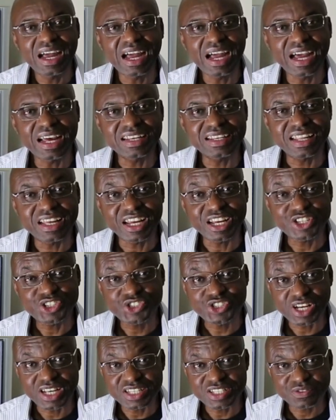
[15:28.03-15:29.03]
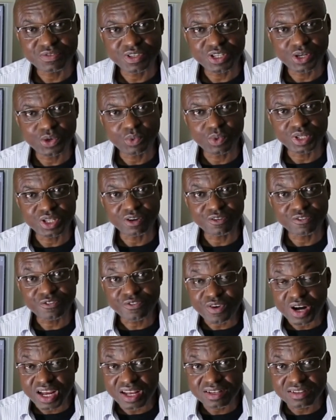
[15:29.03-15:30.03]
and uh, share this video with your
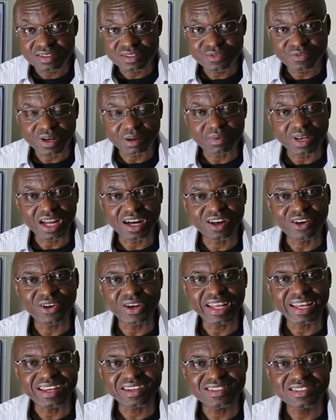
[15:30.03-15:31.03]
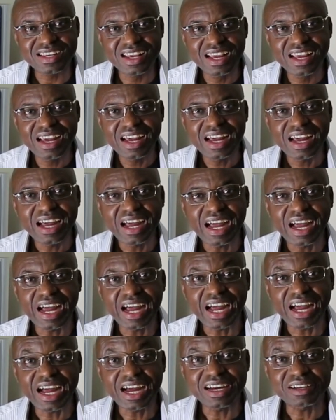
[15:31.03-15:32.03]
friends, family, and colleagues.
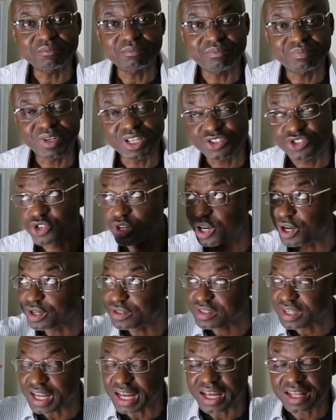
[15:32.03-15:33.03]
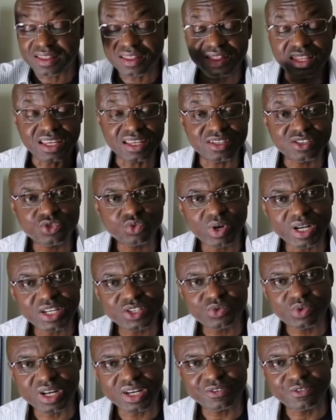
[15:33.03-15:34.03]
Uh, please join us at the
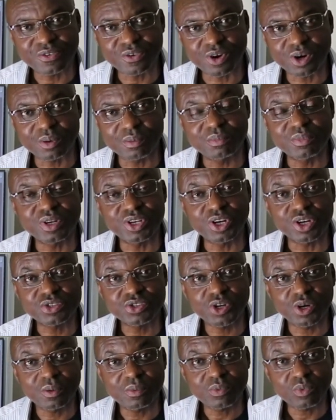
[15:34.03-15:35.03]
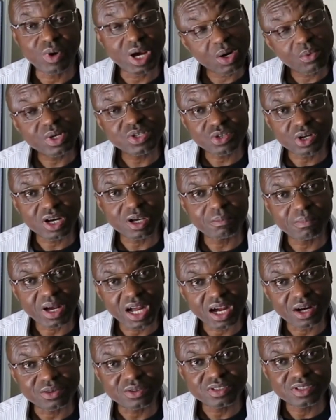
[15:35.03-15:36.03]
2020forum.com where we talk
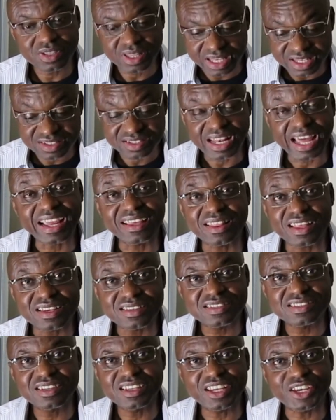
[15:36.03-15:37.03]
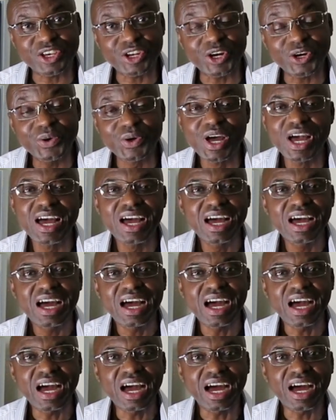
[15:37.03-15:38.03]
about things like this, you know,
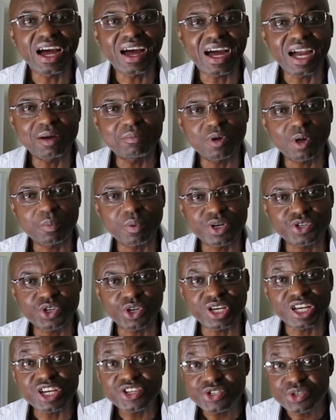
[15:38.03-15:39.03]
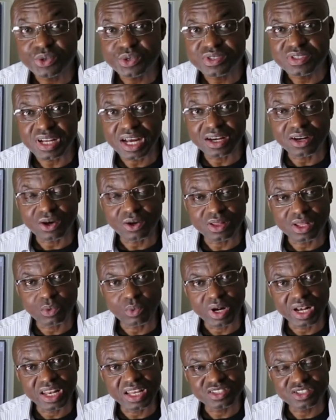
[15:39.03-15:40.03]
uh, high blood pressure issues and other
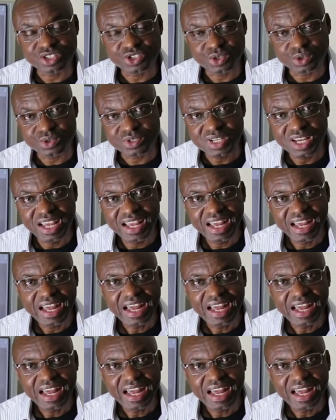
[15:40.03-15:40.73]
wellness issues.